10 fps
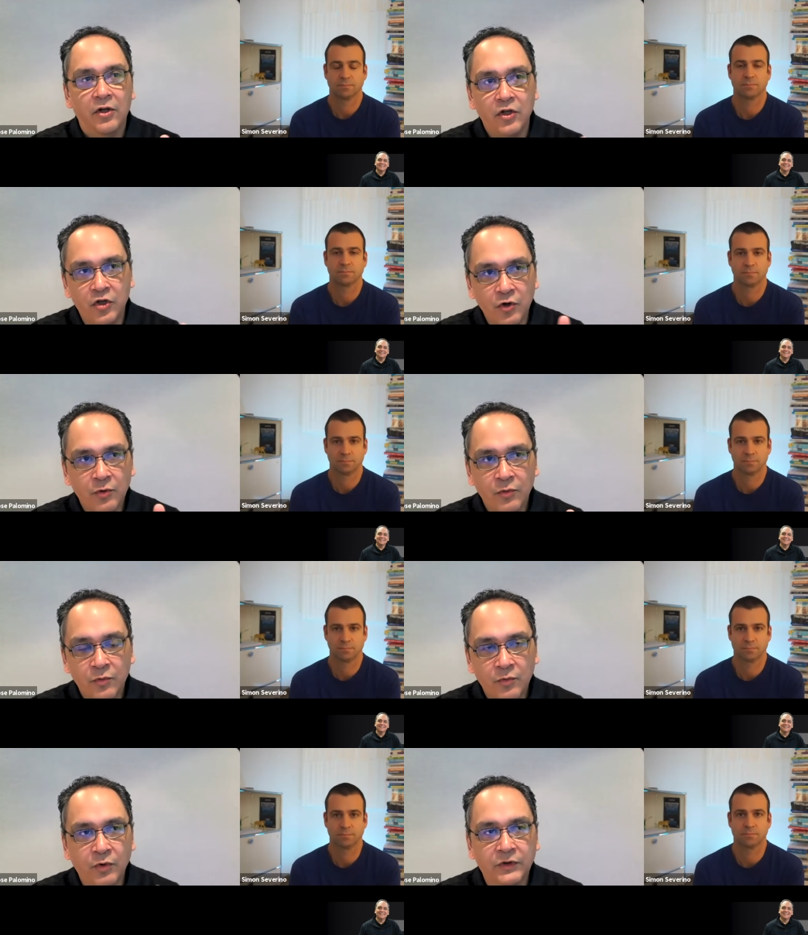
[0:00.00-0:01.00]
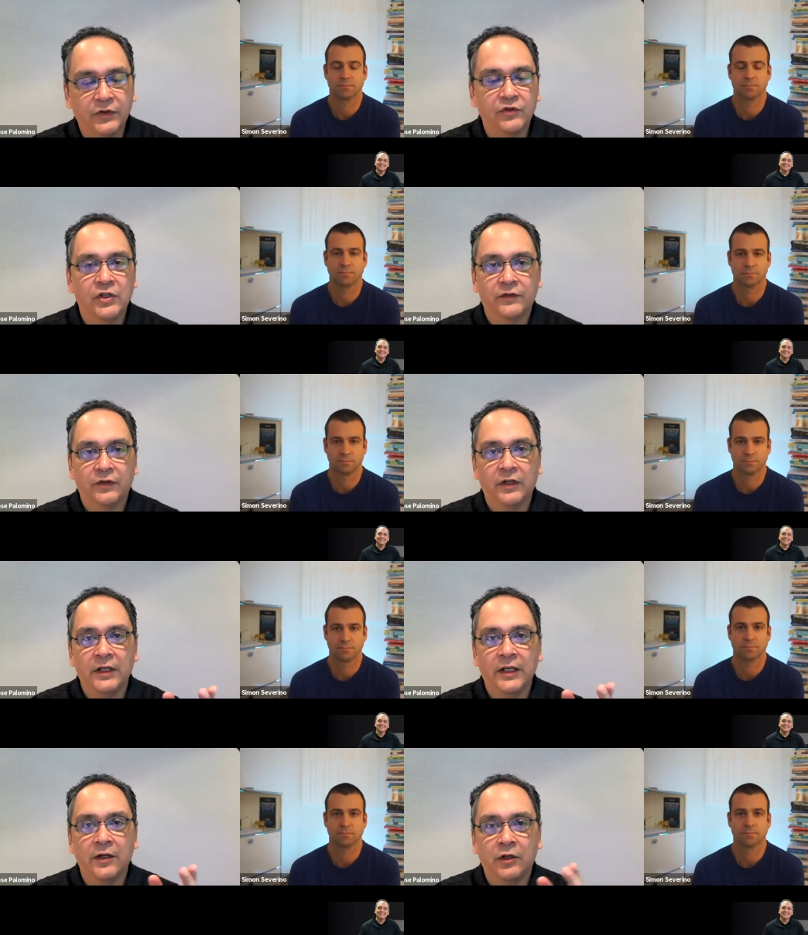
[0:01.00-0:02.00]
Speaker 1: You would suggest
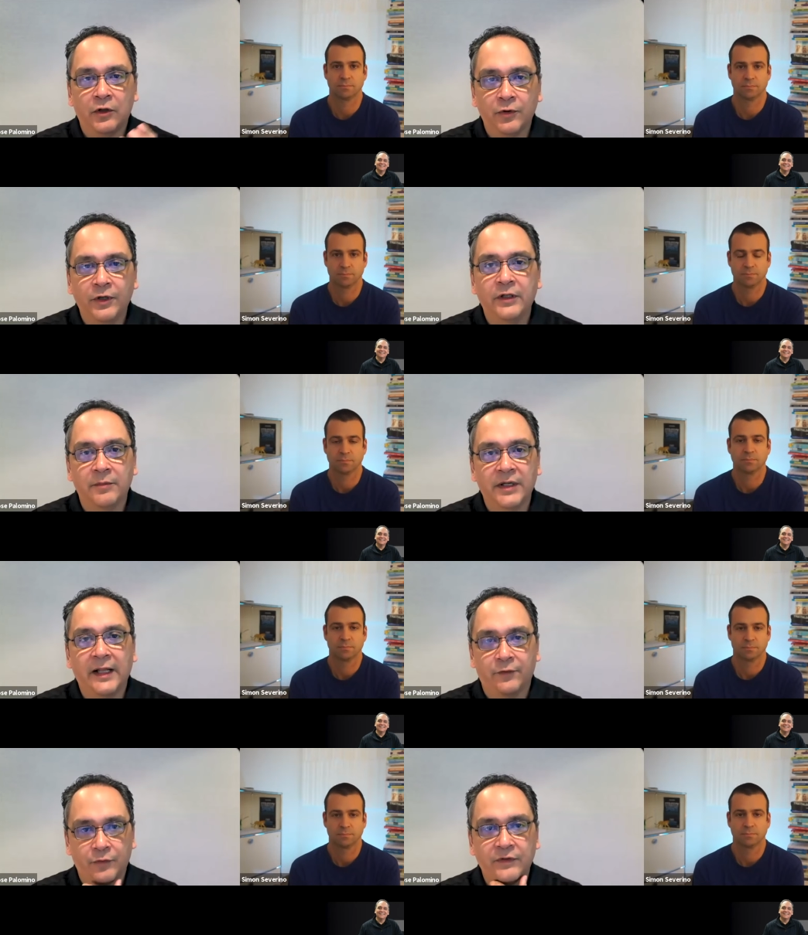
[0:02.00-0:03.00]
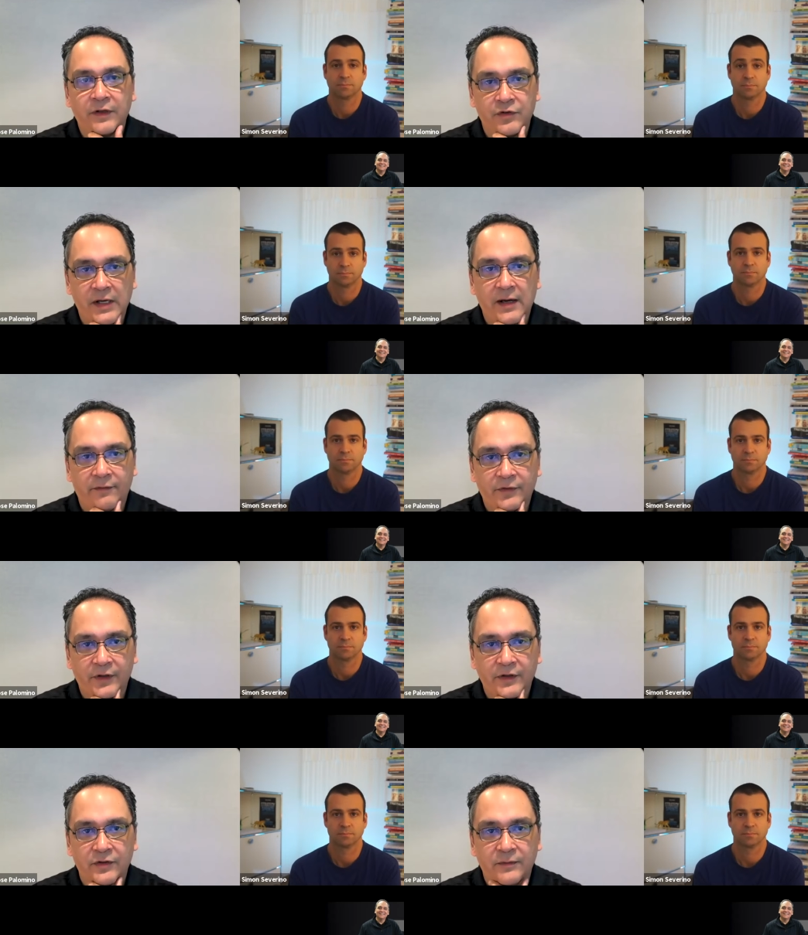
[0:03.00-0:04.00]
including them in that strategic
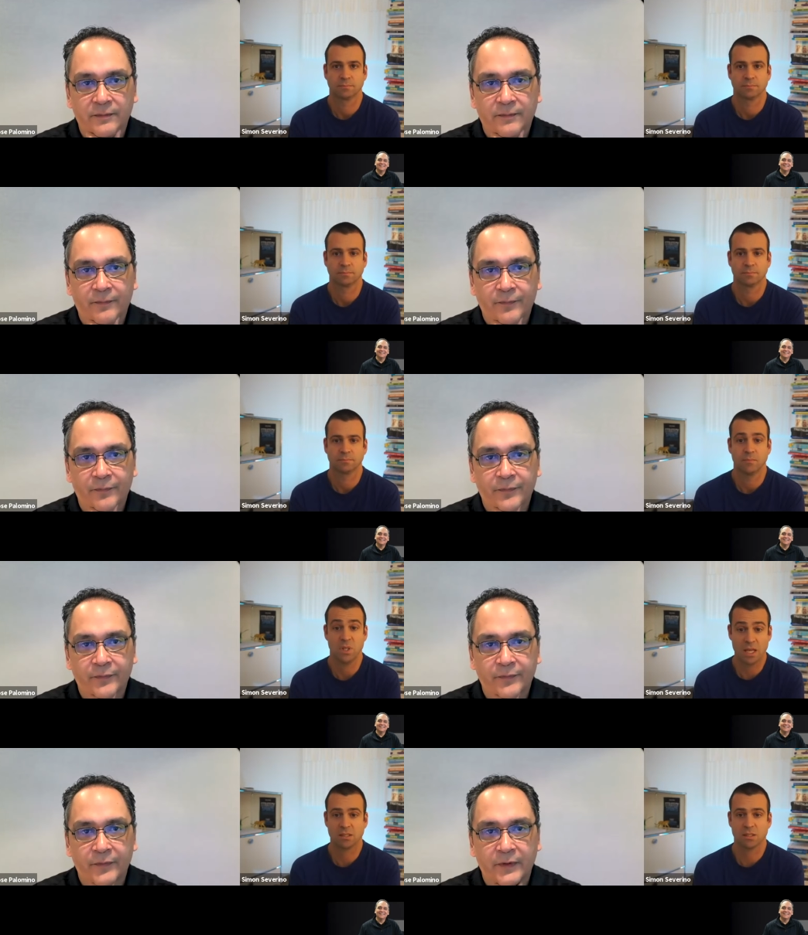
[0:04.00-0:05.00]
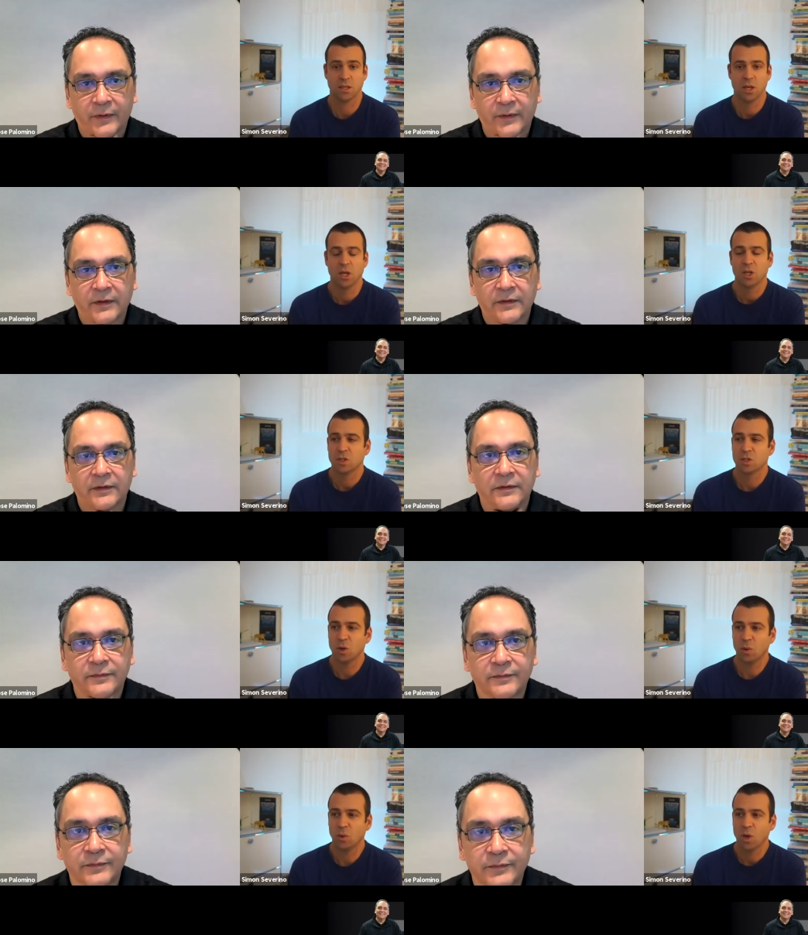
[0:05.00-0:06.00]
conversation.
Speaker 2: Yes.
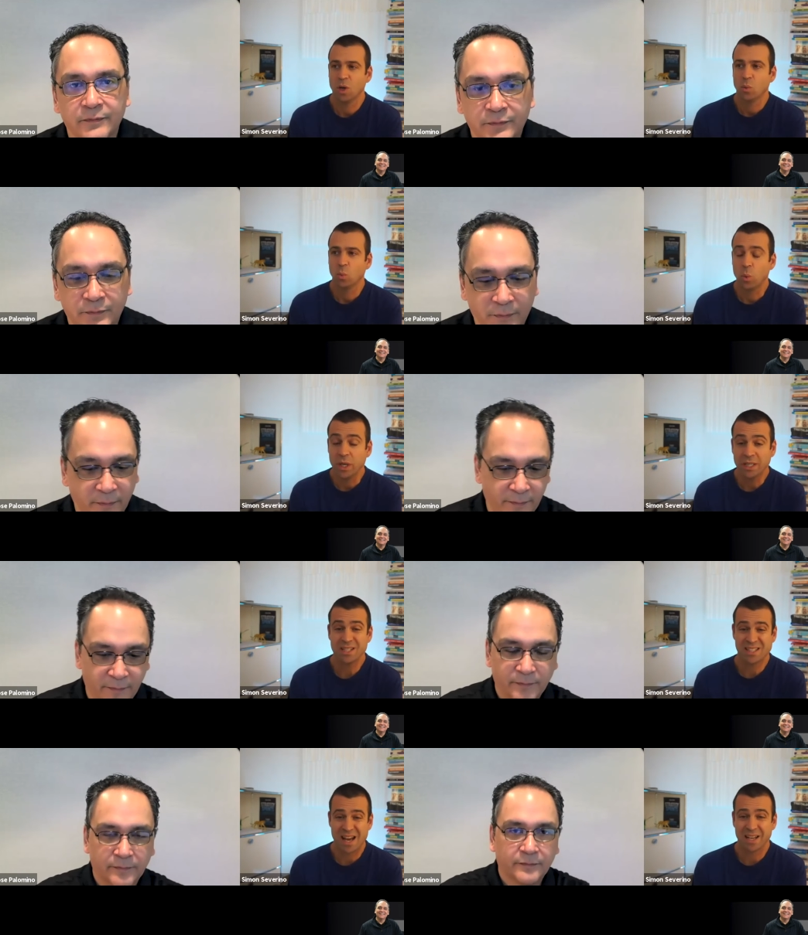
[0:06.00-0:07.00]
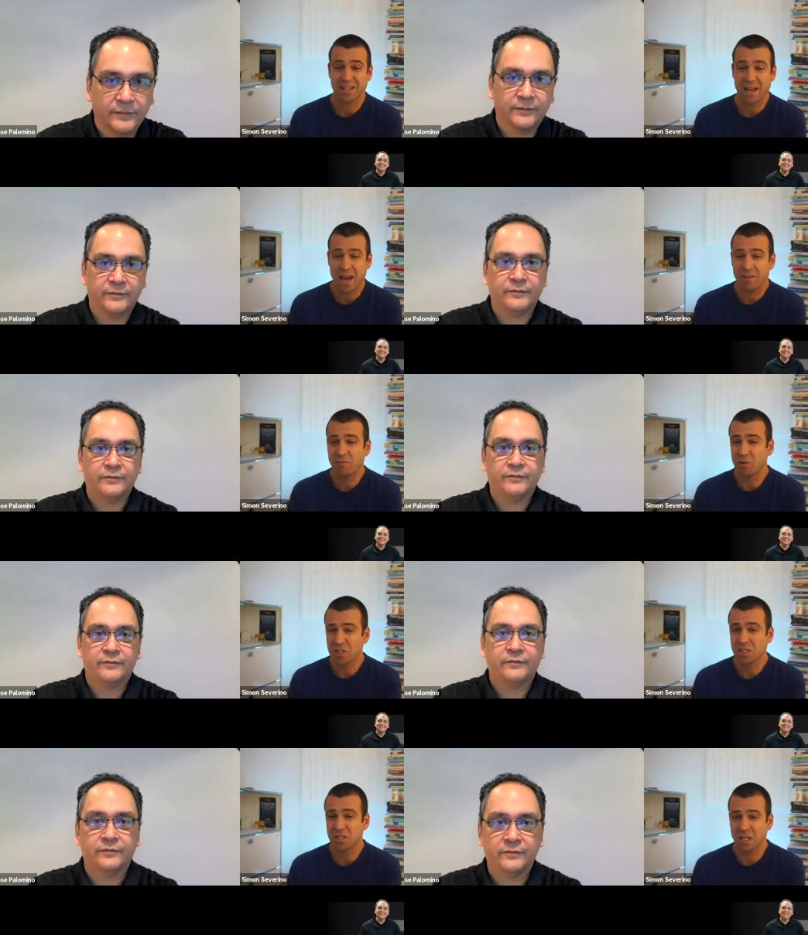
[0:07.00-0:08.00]
So we design
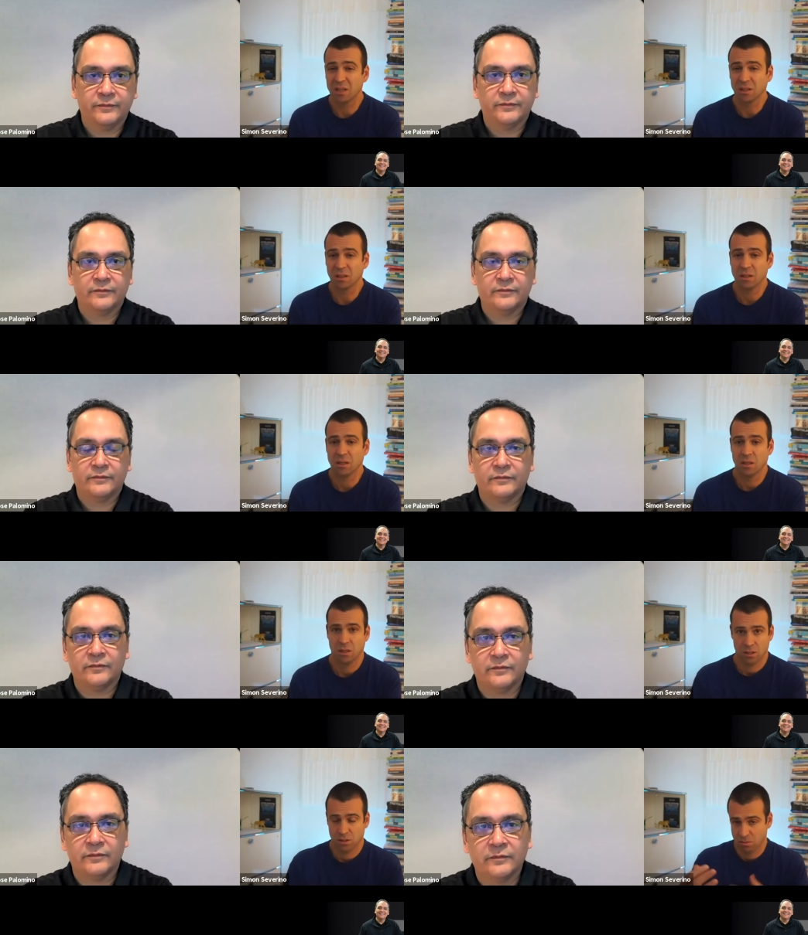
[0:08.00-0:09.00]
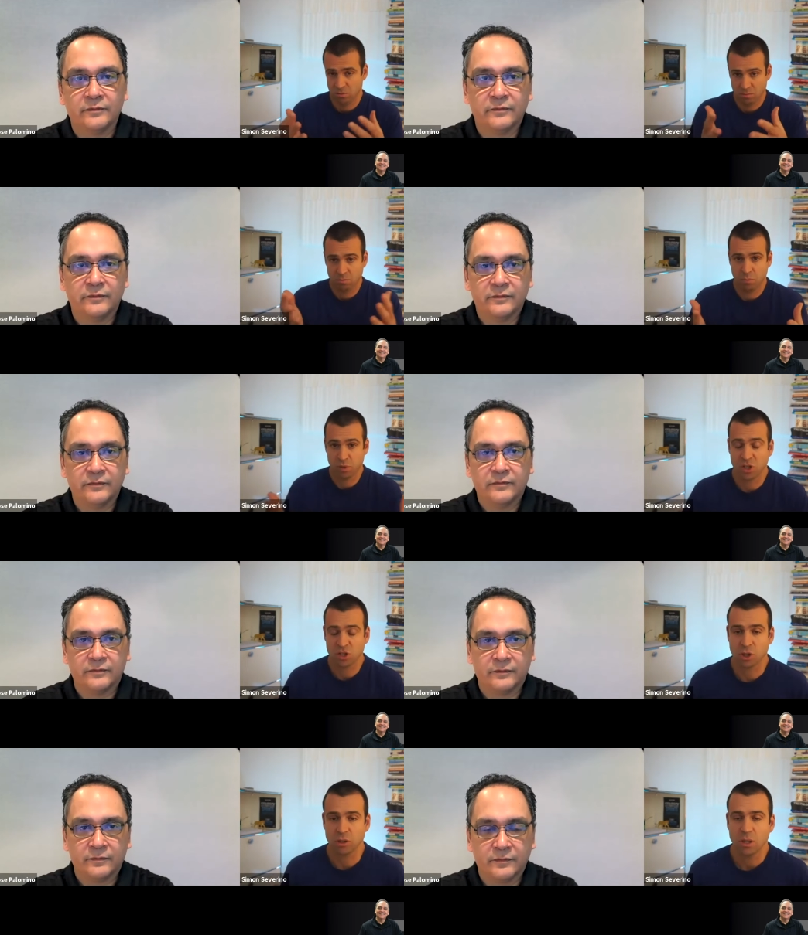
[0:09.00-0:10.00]
every single
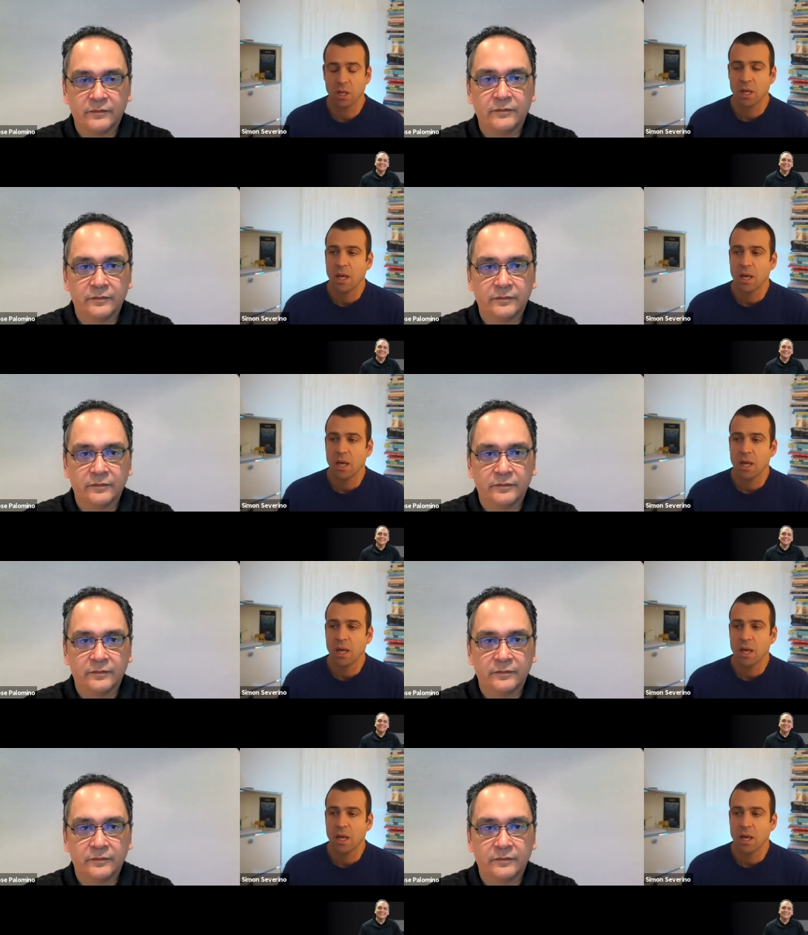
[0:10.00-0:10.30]
position